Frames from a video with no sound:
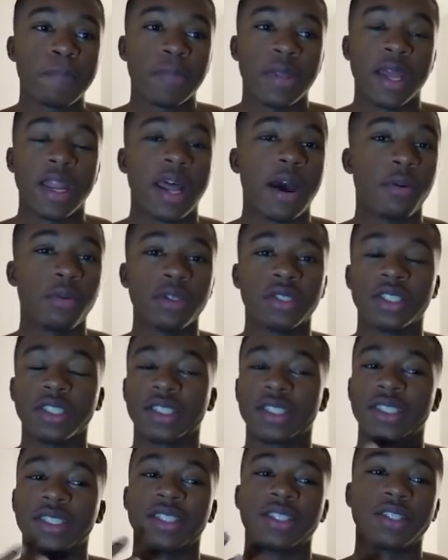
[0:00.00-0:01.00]
and I would
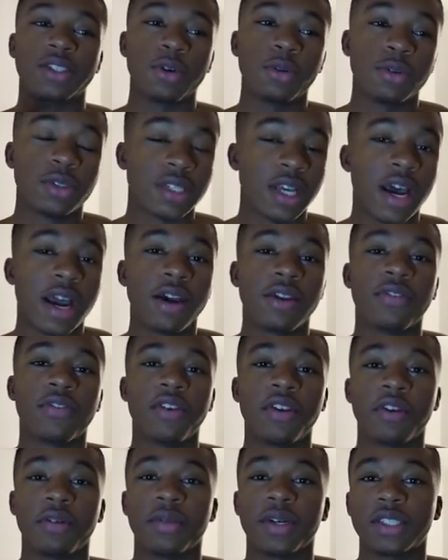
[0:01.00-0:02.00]
just get so tired of
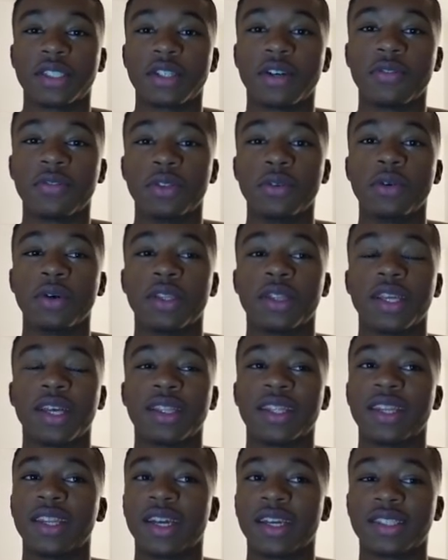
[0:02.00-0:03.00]
hearing myself do it that
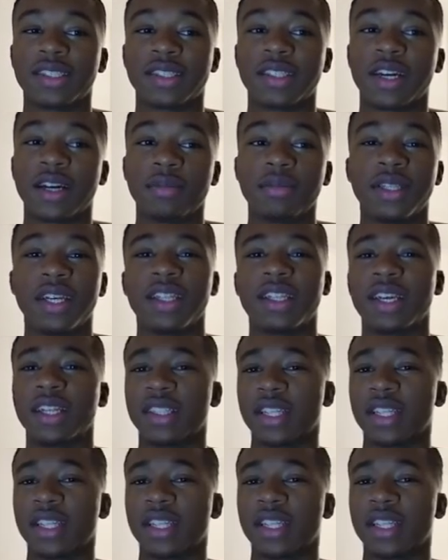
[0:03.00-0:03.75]
the next time that leg